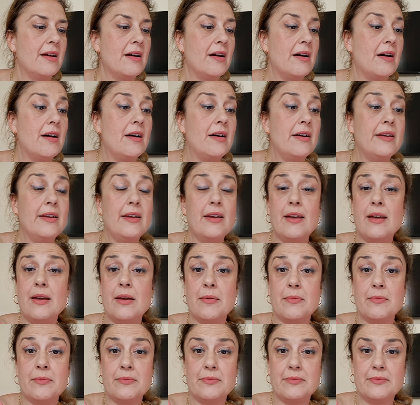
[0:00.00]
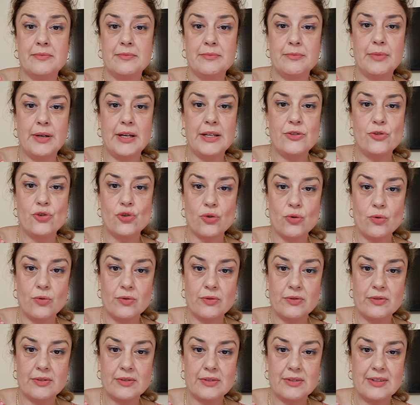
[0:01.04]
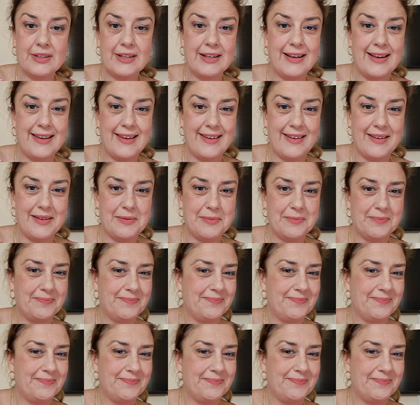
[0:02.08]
I Am by John Clare.